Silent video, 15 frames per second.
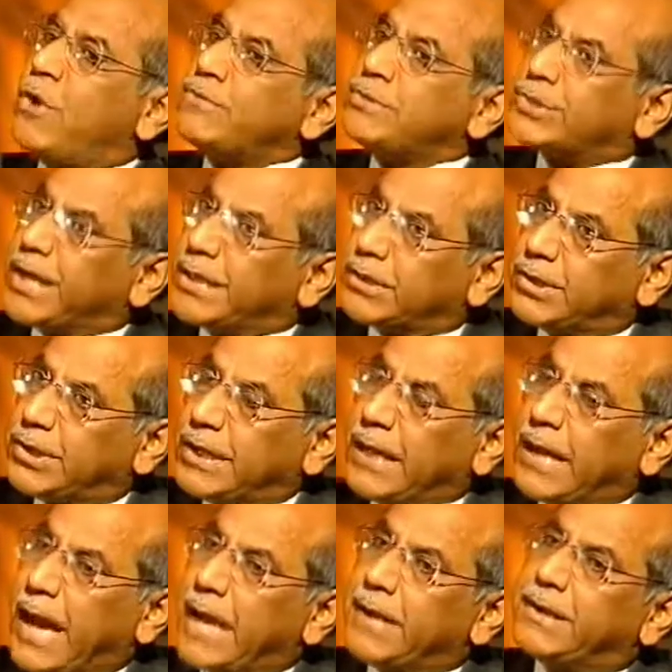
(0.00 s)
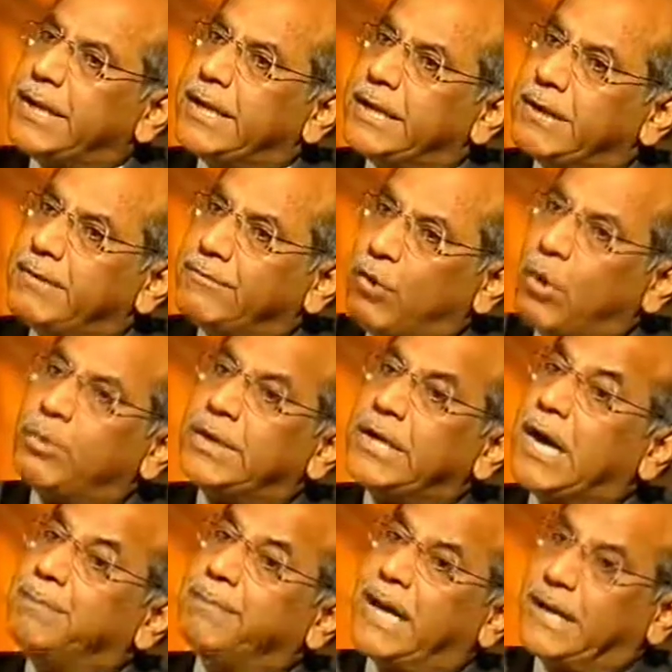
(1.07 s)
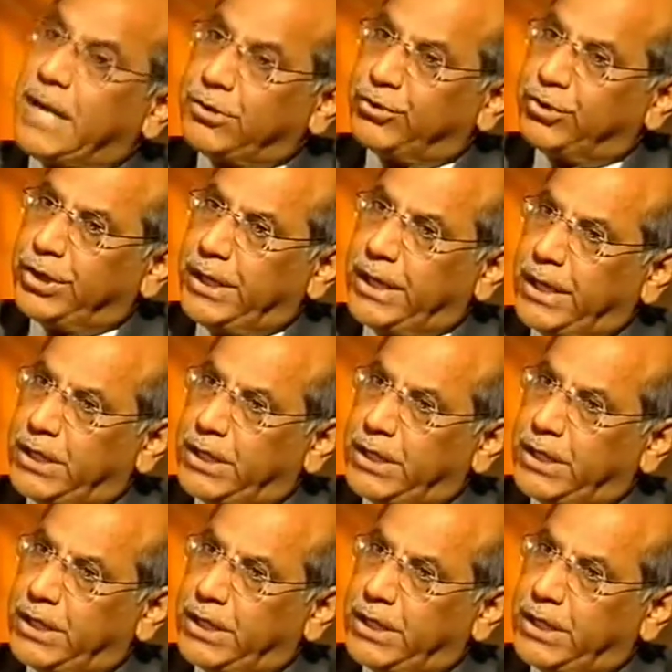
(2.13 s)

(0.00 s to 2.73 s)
of strengthening and taking forward our bilateral